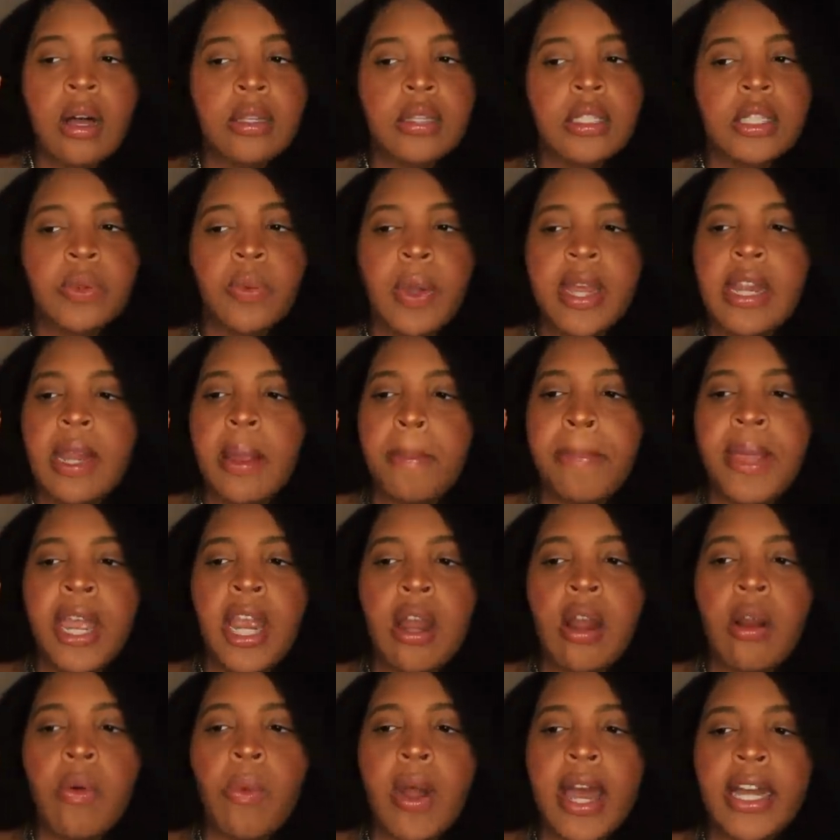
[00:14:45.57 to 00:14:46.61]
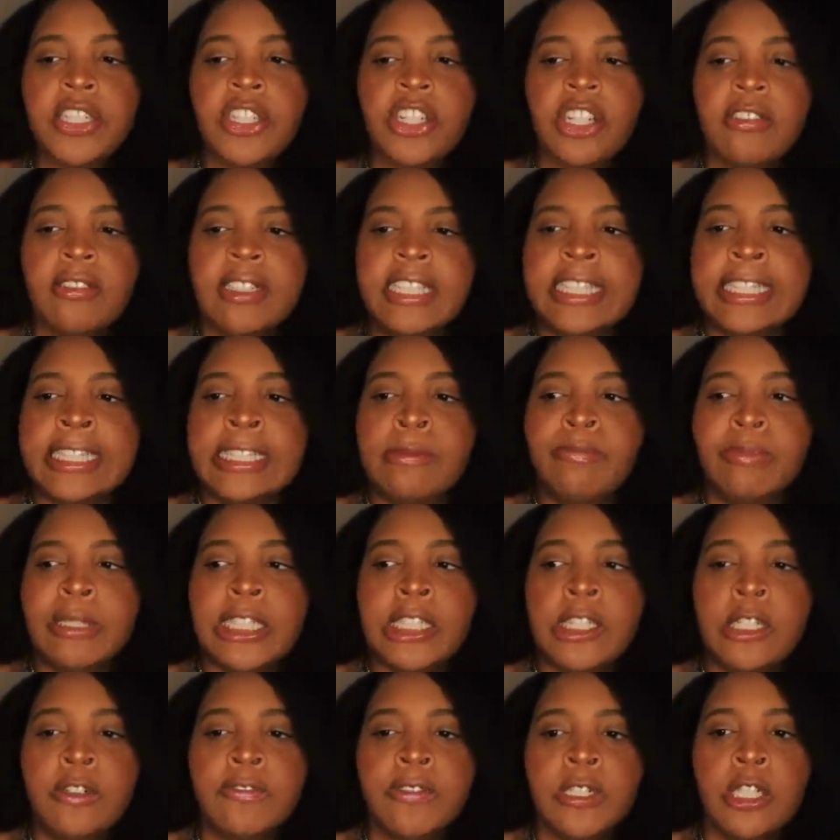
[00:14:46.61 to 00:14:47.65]
Sweetie, pirouette your ass
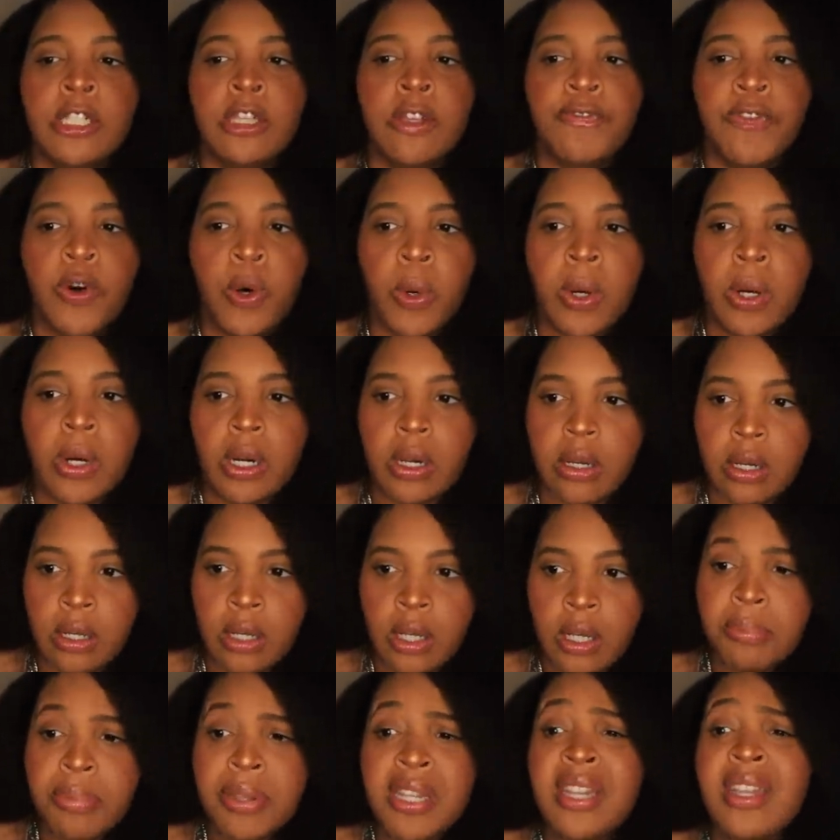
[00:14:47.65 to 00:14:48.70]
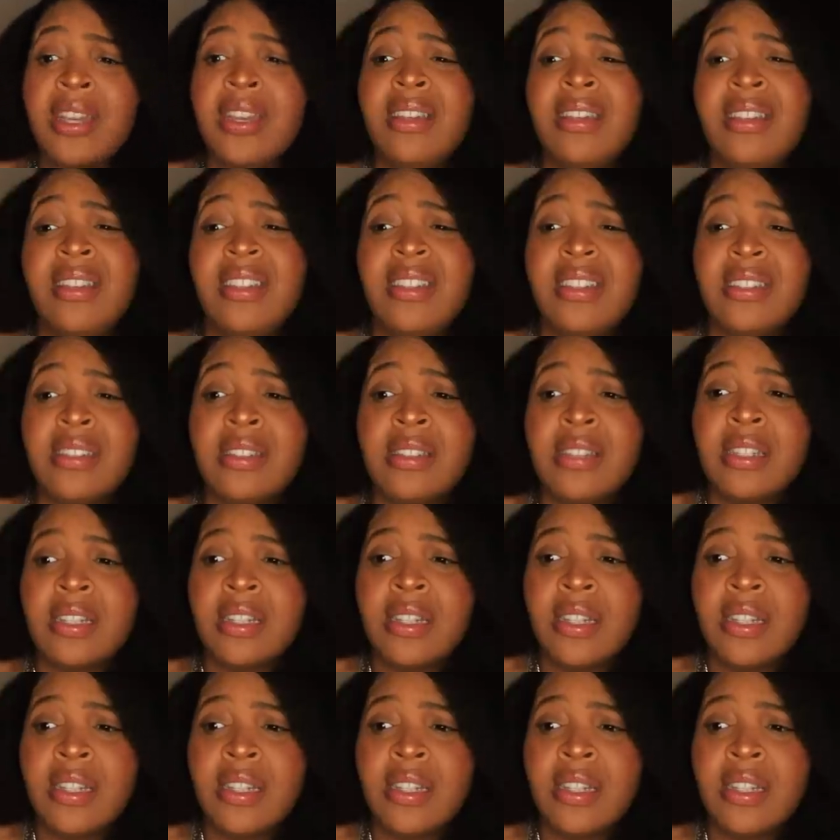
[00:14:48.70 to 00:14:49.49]
back over to the Ford. Please.